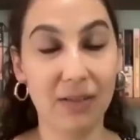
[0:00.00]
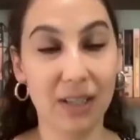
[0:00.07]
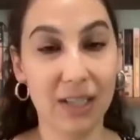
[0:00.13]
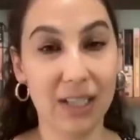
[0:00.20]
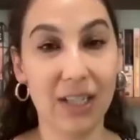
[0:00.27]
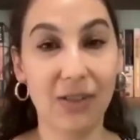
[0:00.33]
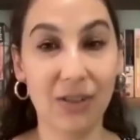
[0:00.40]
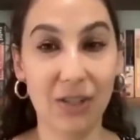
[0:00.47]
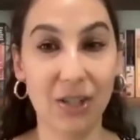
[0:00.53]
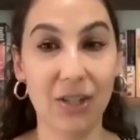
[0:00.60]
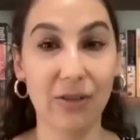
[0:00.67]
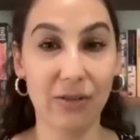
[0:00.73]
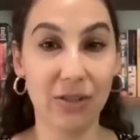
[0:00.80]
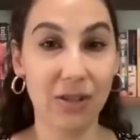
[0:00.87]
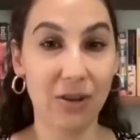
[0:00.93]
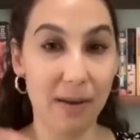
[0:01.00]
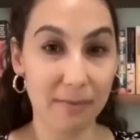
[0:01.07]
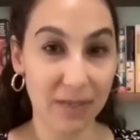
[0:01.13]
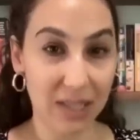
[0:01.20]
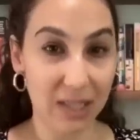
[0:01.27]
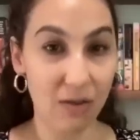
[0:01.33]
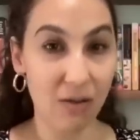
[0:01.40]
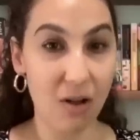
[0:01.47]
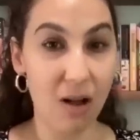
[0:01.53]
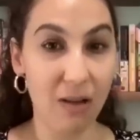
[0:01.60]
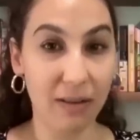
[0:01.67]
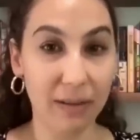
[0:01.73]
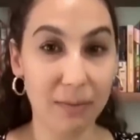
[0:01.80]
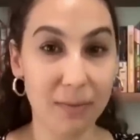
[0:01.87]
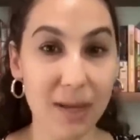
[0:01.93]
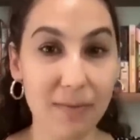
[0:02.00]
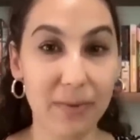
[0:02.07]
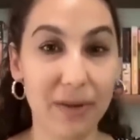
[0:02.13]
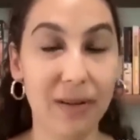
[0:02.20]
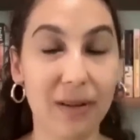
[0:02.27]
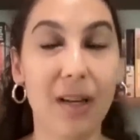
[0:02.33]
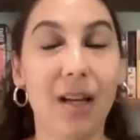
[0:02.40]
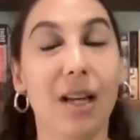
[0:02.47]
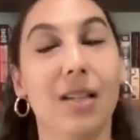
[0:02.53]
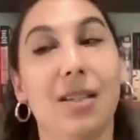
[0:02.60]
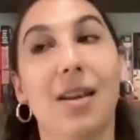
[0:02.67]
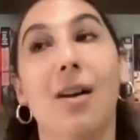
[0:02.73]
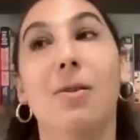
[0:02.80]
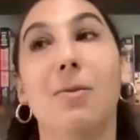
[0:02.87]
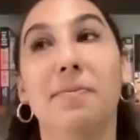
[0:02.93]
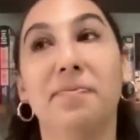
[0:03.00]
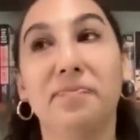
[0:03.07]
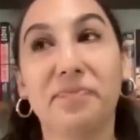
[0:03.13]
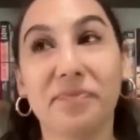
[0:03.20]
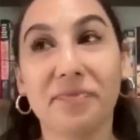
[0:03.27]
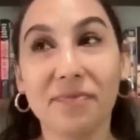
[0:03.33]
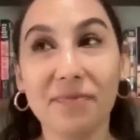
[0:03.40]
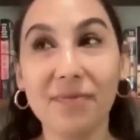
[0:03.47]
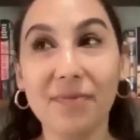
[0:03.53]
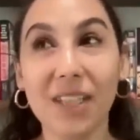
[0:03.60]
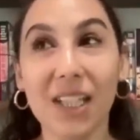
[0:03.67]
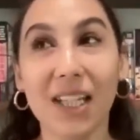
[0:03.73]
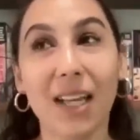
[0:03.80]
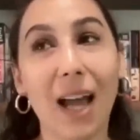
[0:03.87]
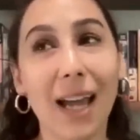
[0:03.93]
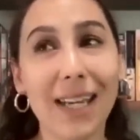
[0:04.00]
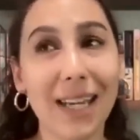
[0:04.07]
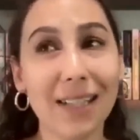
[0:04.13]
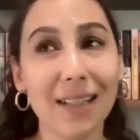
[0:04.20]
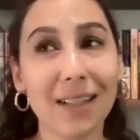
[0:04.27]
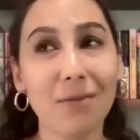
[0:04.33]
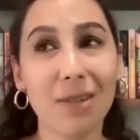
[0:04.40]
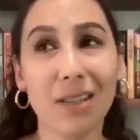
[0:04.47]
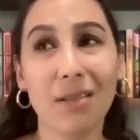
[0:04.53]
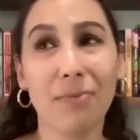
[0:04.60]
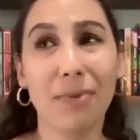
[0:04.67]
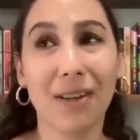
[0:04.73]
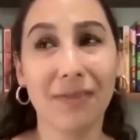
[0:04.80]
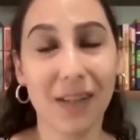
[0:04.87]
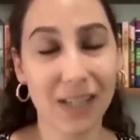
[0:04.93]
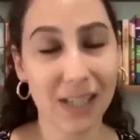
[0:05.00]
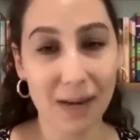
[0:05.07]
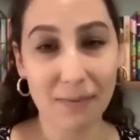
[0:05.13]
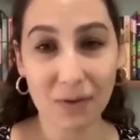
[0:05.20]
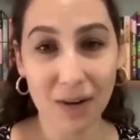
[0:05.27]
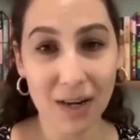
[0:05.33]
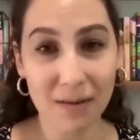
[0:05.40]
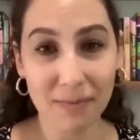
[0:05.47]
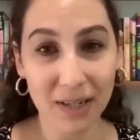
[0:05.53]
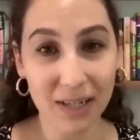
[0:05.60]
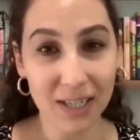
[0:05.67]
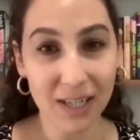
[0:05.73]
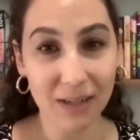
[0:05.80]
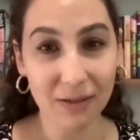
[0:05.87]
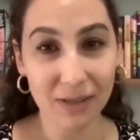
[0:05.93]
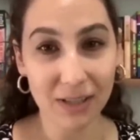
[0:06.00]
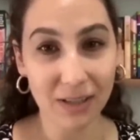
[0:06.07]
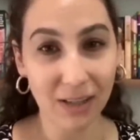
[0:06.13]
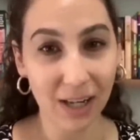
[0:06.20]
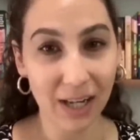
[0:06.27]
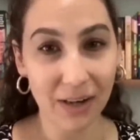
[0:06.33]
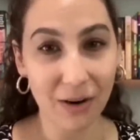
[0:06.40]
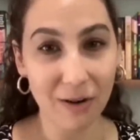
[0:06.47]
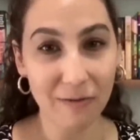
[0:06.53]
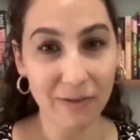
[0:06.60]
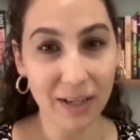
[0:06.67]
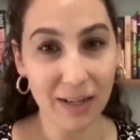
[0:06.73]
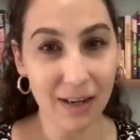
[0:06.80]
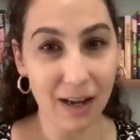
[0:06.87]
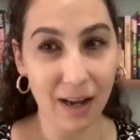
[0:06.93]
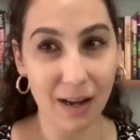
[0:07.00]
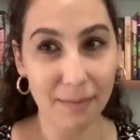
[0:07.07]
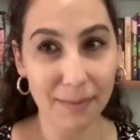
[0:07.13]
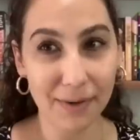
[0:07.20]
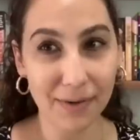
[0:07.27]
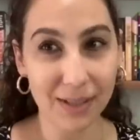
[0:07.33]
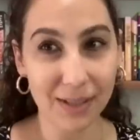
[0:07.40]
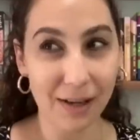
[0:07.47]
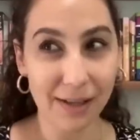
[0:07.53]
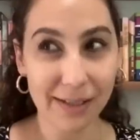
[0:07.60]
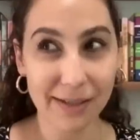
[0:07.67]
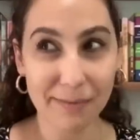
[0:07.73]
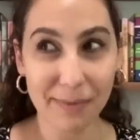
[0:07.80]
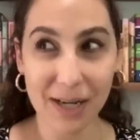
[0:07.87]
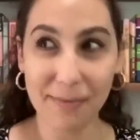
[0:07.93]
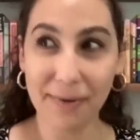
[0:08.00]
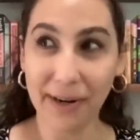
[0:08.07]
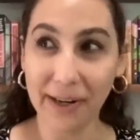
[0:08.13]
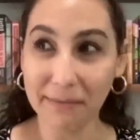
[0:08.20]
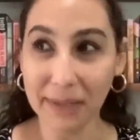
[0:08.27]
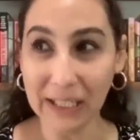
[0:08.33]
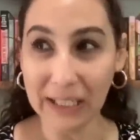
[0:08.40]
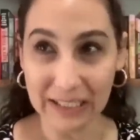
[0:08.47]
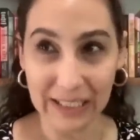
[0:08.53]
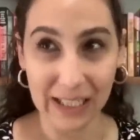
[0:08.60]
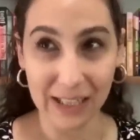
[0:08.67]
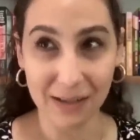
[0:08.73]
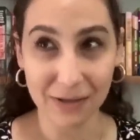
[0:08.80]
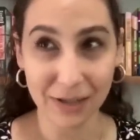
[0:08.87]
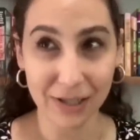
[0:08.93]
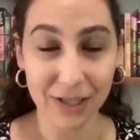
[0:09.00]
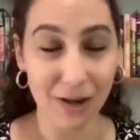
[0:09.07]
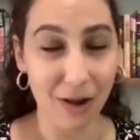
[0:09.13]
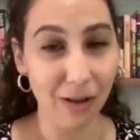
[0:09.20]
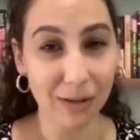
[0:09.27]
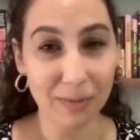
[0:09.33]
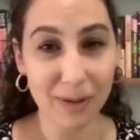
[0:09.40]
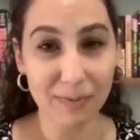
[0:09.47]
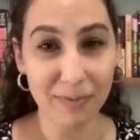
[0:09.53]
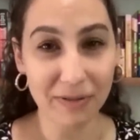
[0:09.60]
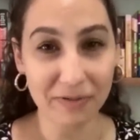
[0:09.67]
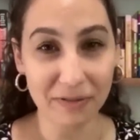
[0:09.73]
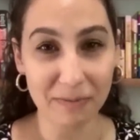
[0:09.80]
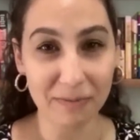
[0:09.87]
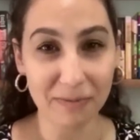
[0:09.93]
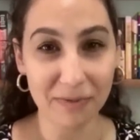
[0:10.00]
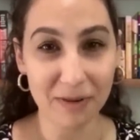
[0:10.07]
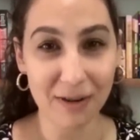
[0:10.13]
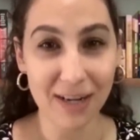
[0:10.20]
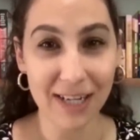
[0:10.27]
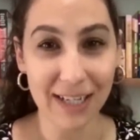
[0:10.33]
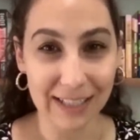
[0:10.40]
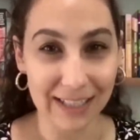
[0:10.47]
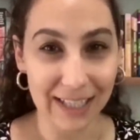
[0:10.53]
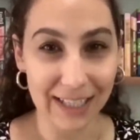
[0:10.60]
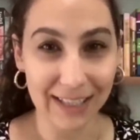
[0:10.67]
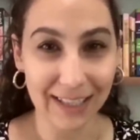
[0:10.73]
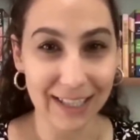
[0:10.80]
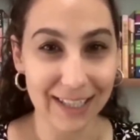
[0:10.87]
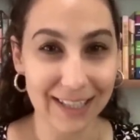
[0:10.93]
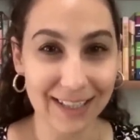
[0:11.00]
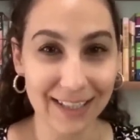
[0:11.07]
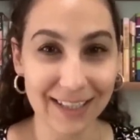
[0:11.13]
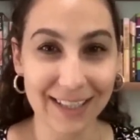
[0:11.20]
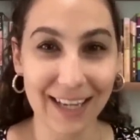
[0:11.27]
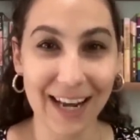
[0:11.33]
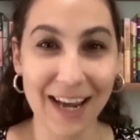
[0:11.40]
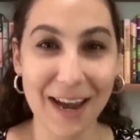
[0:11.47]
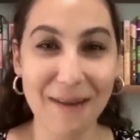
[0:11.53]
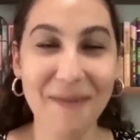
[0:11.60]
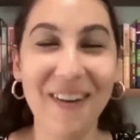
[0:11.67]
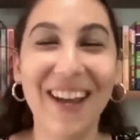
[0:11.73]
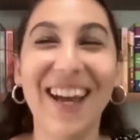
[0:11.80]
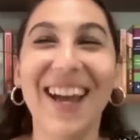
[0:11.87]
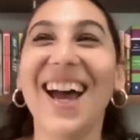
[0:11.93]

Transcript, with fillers: It's still due. So I'm still calling people. So I guess it was the perfect time to write a book. It was during COVID. Um, I was locked in my apartment and I was just calling people from Greece at like six a.m.